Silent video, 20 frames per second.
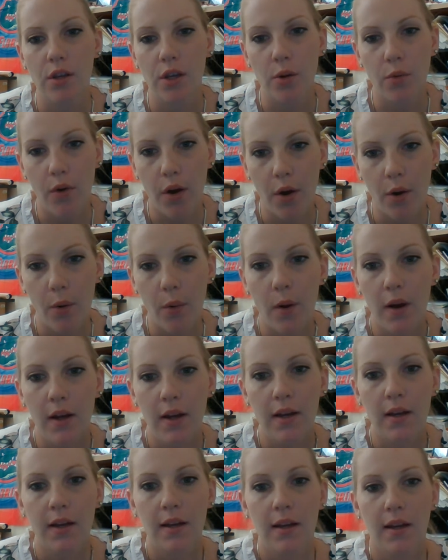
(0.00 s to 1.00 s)
you know
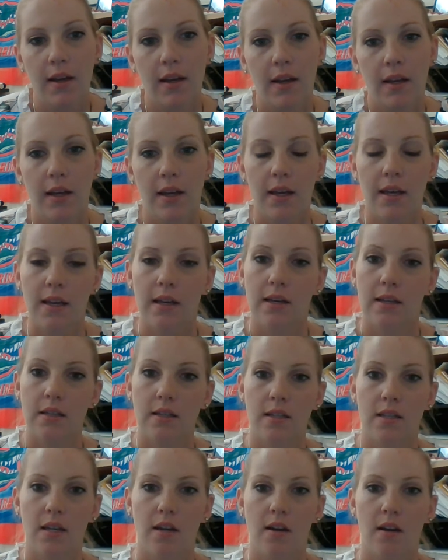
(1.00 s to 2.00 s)

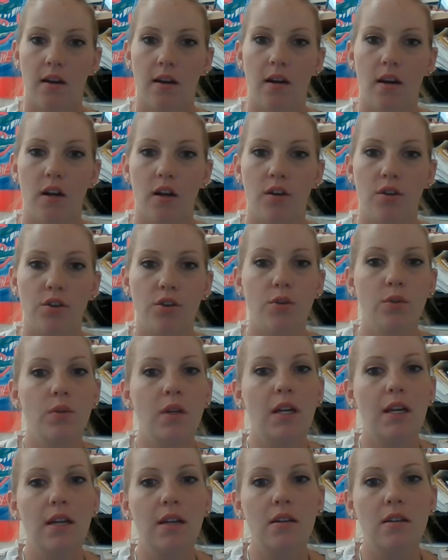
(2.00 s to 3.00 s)
is you
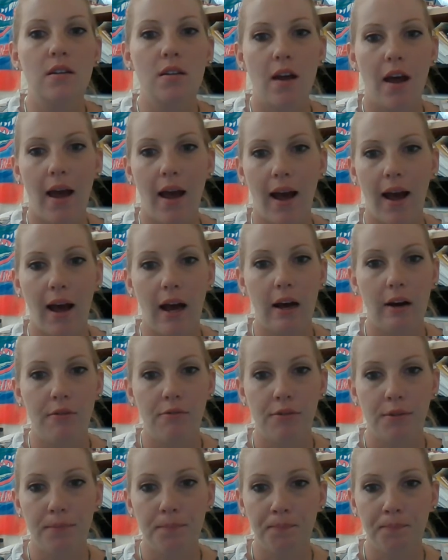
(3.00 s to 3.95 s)
need to have